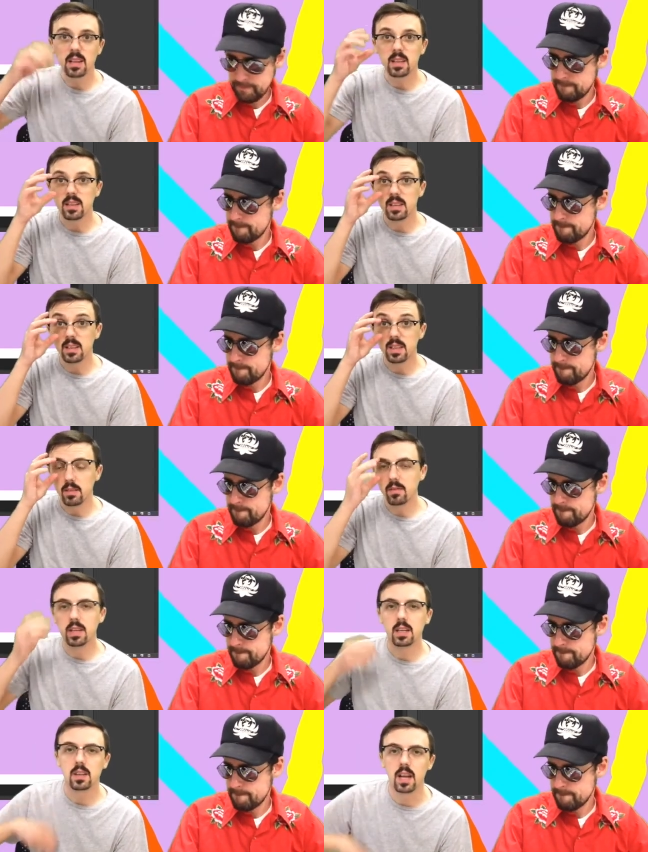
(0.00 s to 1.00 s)

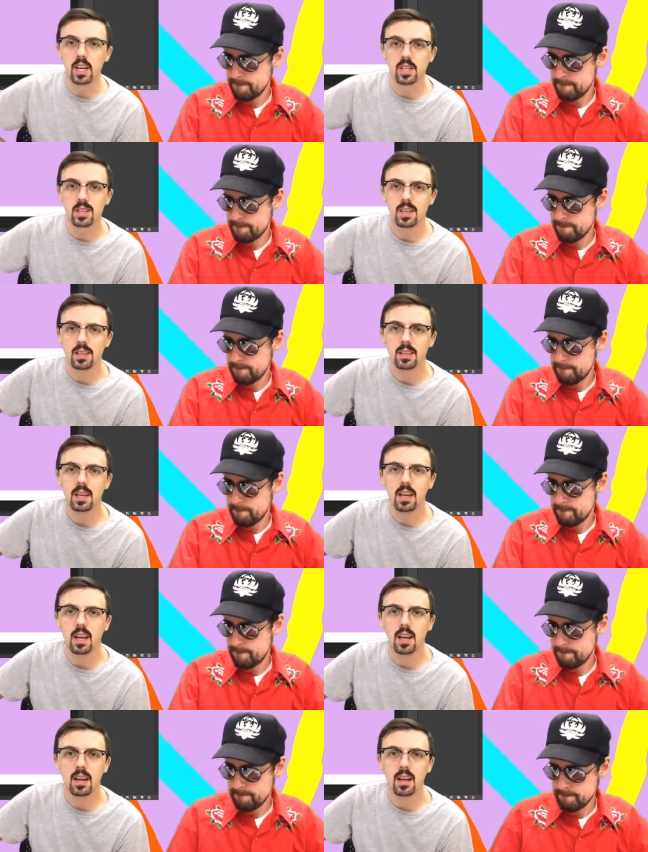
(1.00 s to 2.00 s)
Speaker 1: DVD collection.
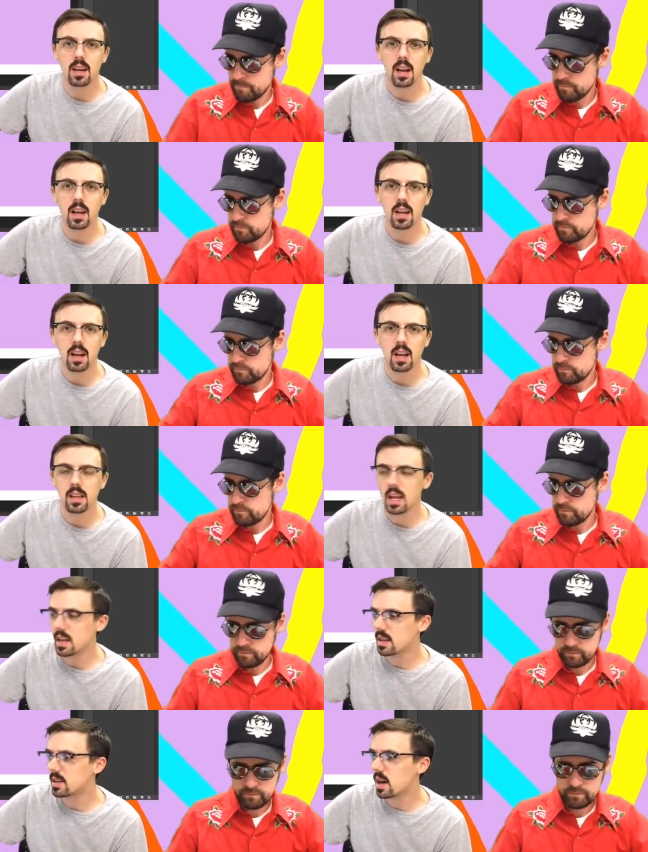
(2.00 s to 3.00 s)
I
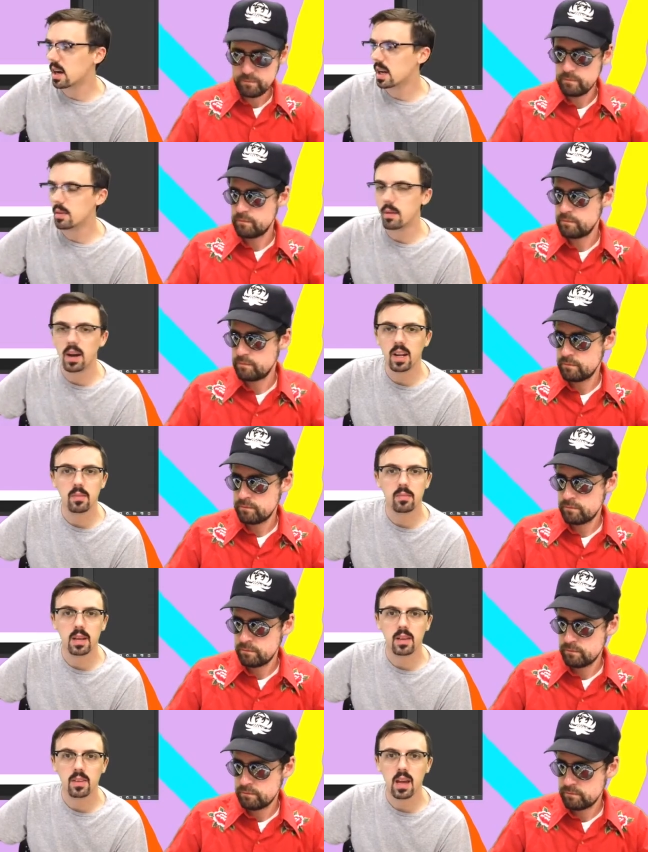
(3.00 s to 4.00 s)
like talking about it
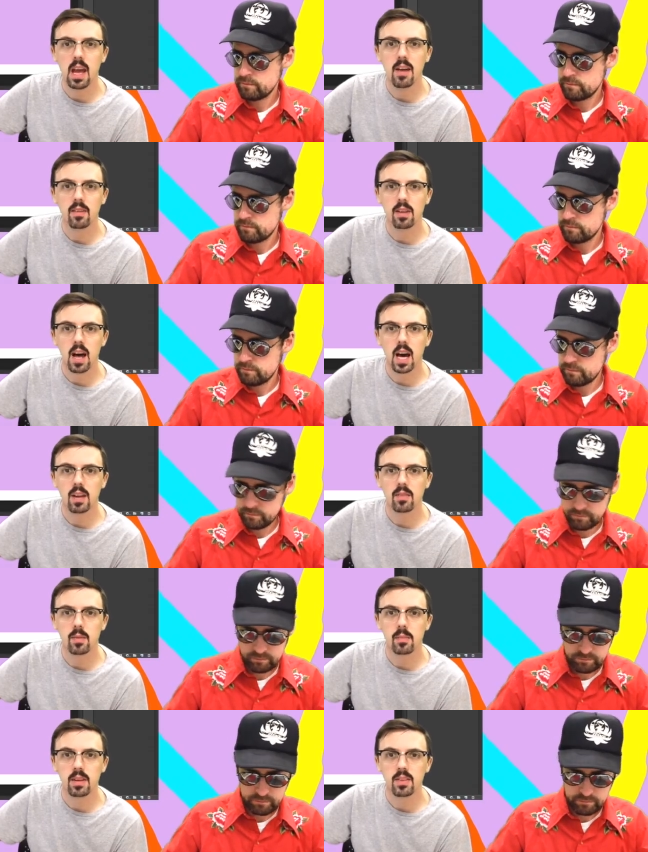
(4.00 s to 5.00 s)
because I have a lot of
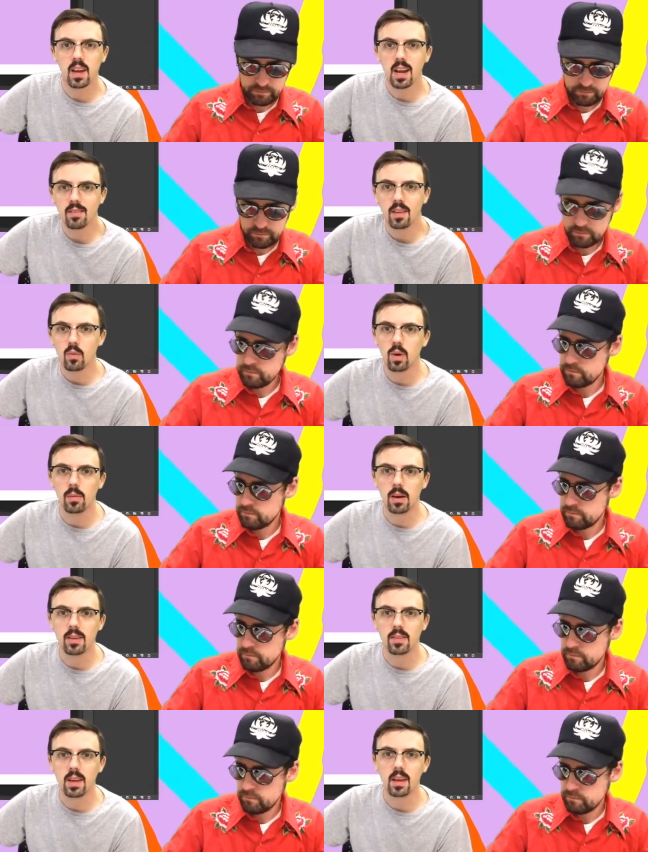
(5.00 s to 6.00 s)
them, and it's kind of like one of
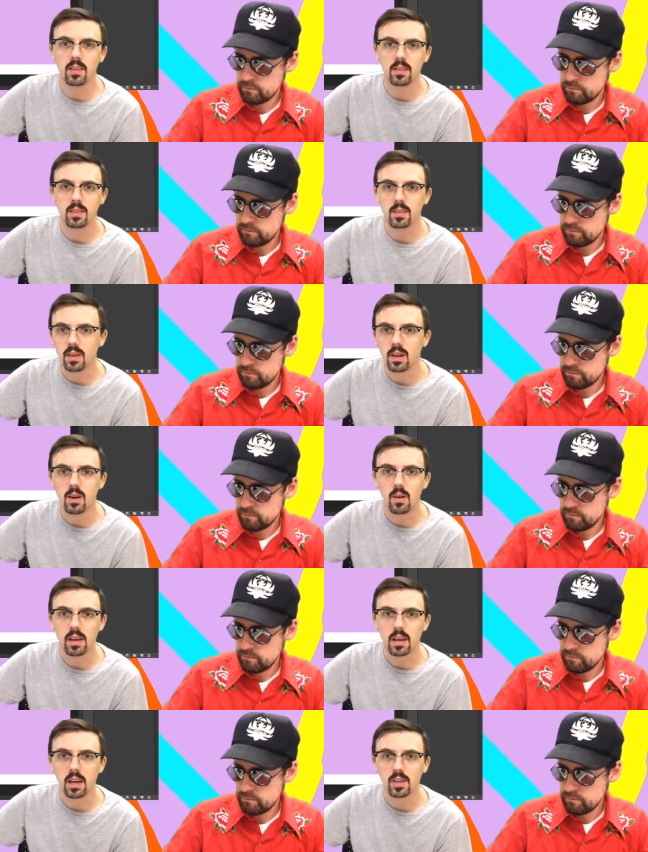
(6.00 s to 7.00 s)
my things. You know,
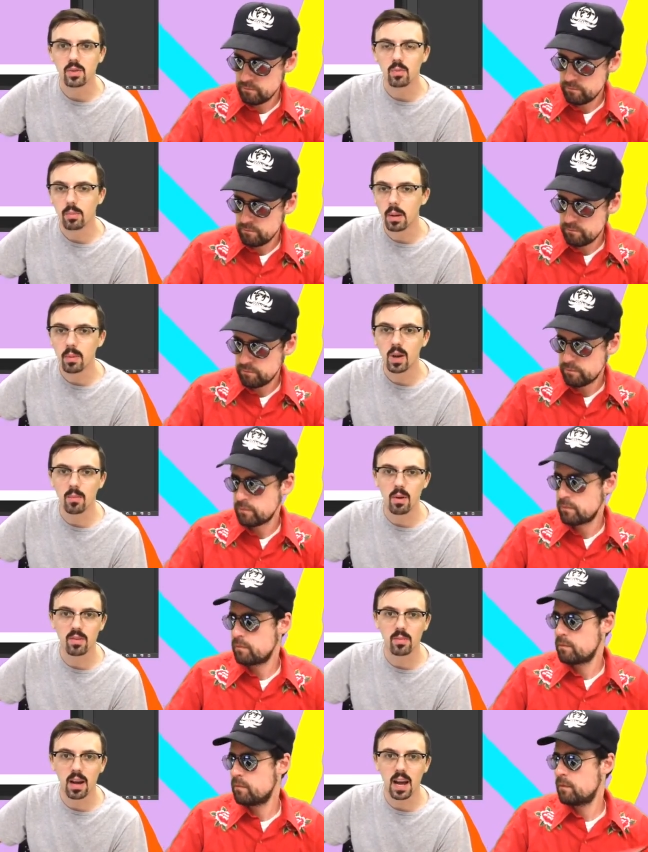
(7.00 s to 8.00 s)
like I when people come
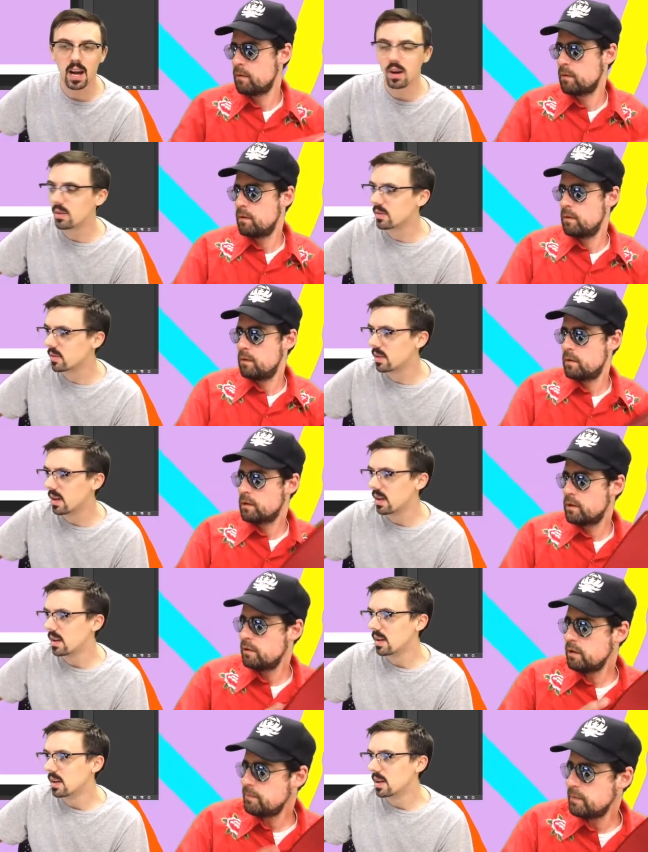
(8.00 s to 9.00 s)
over to my house,
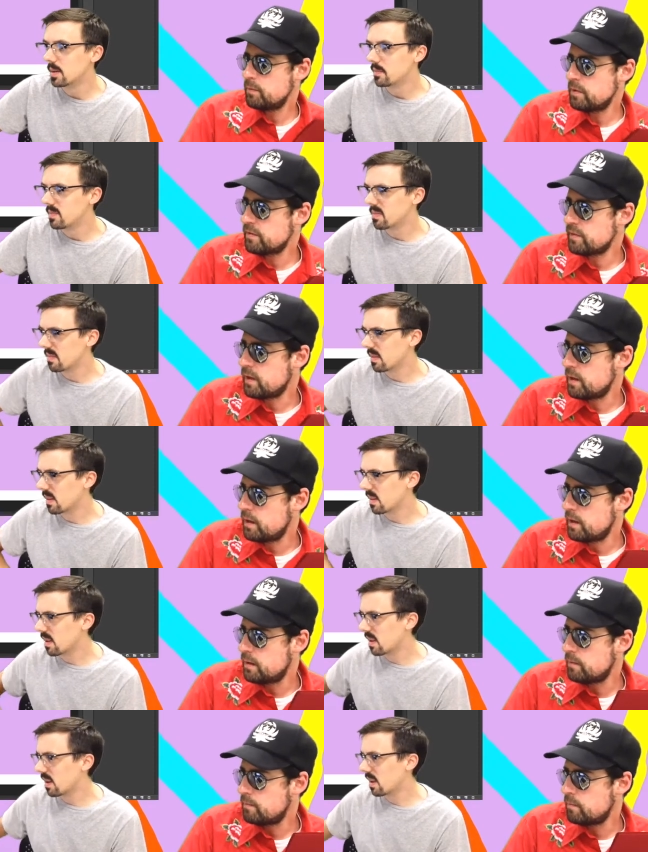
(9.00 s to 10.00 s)
can you hit me with
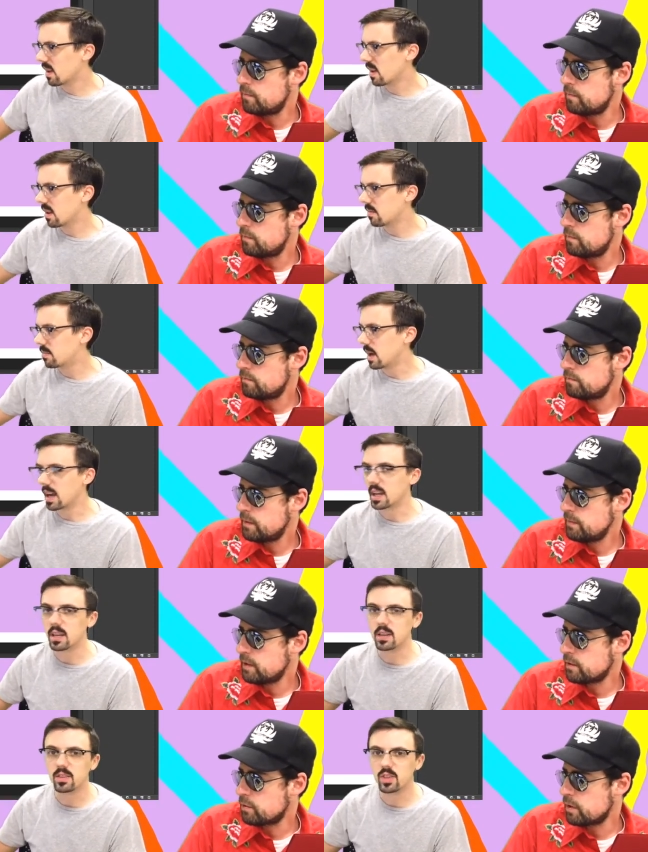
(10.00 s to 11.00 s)
um? I
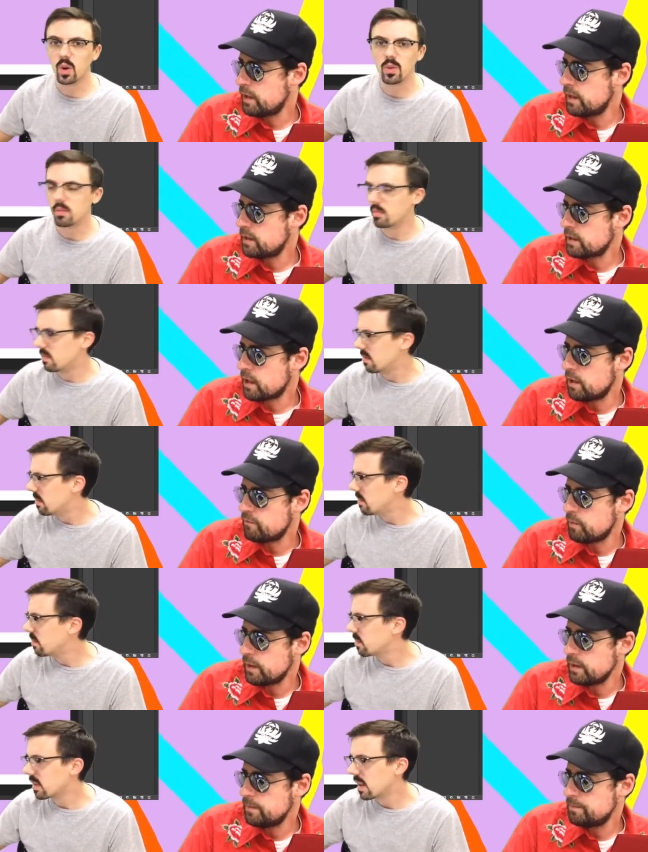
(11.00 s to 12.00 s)
can gray, show like off
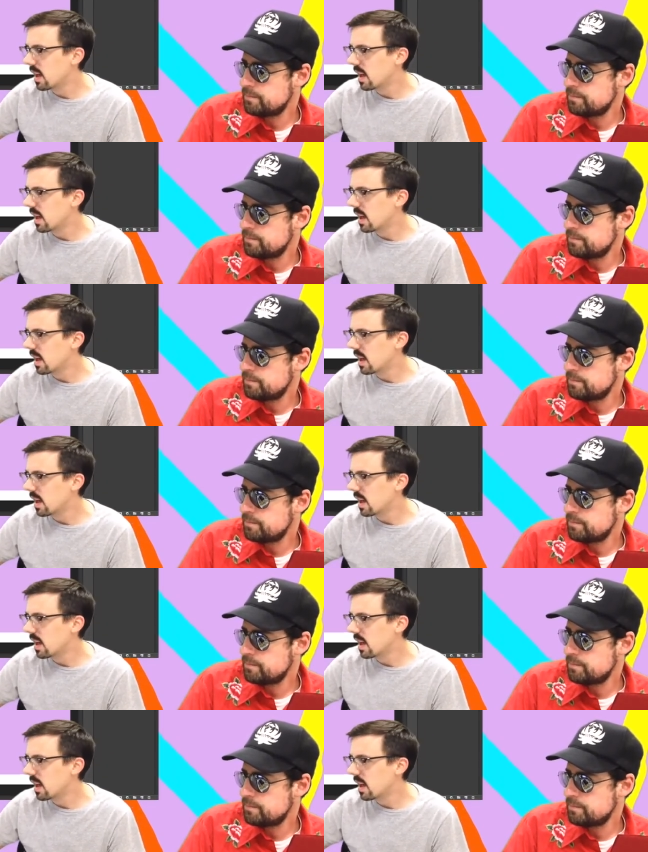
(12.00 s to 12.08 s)
white.